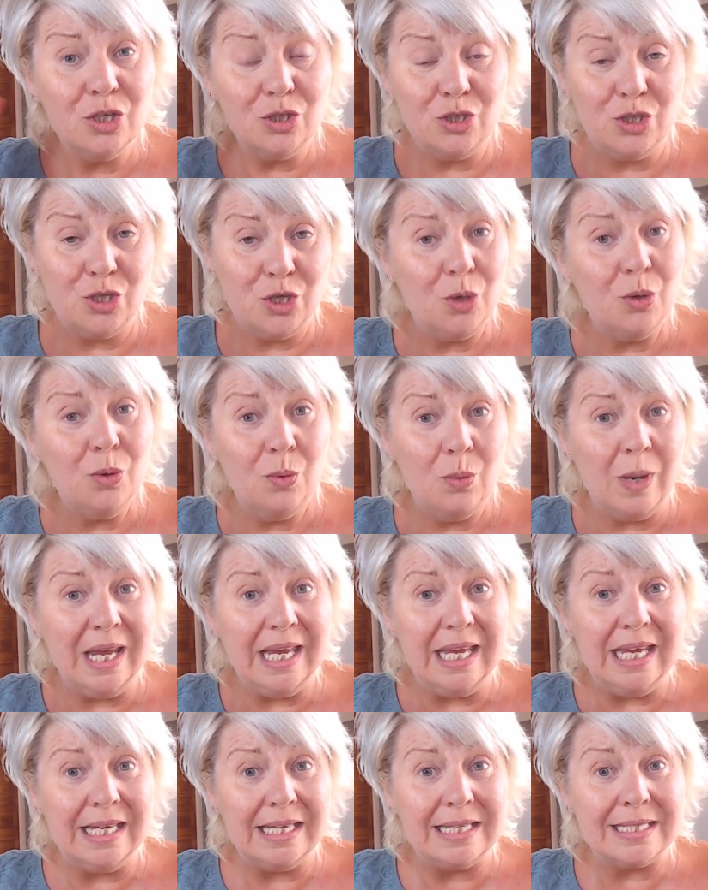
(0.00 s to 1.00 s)
2
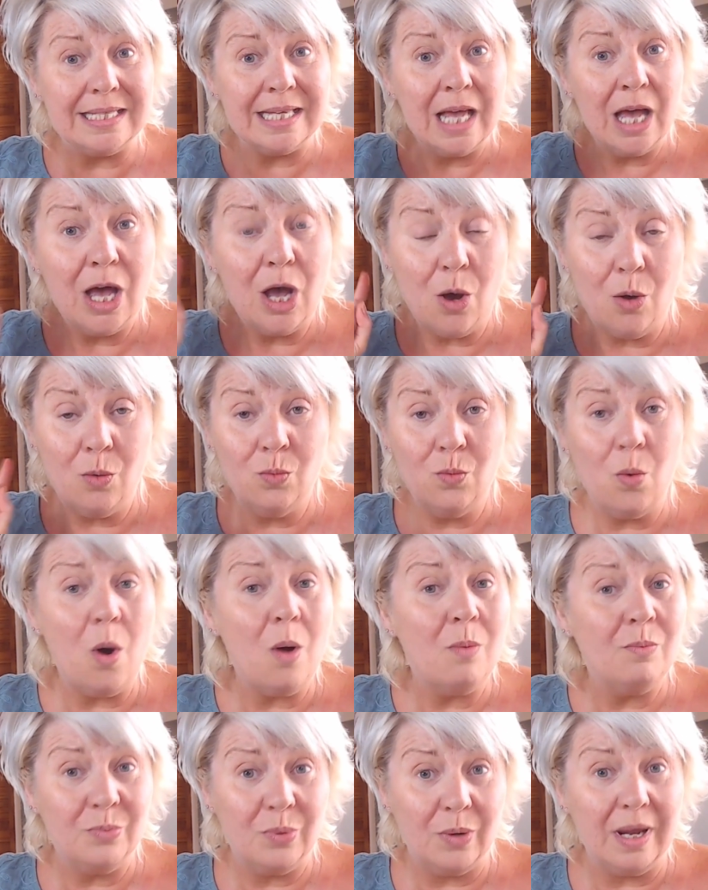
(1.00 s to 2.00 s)
weeks, and
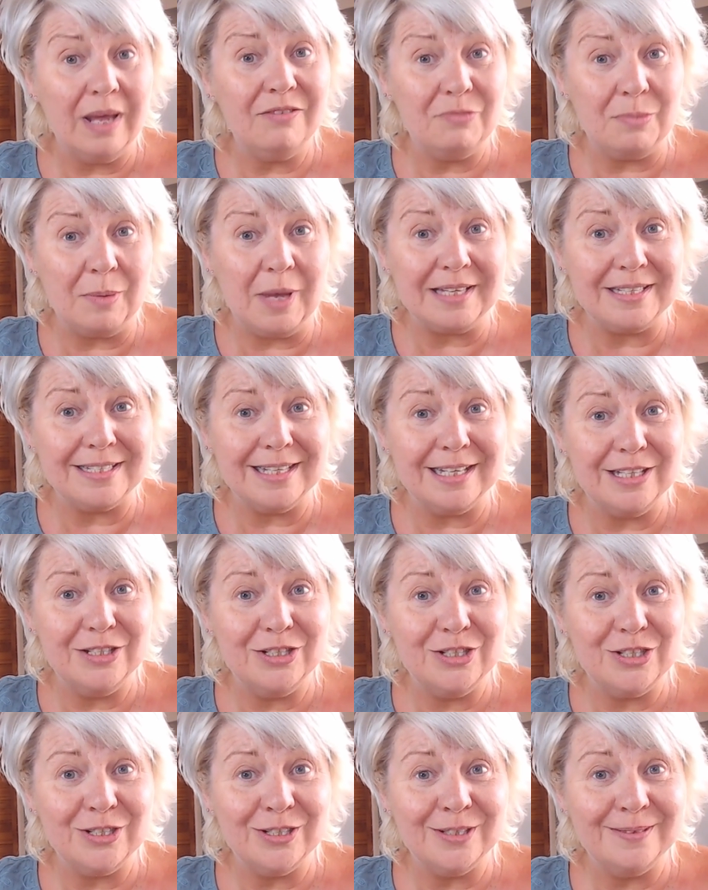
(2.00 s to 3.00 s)
1 brave
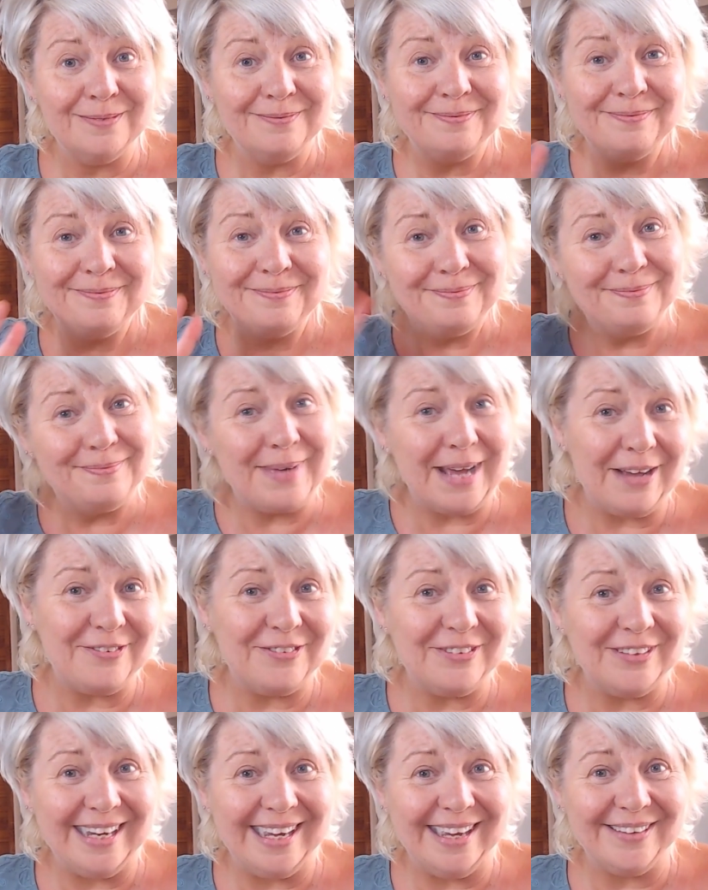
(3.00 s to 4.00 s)
message. Bye for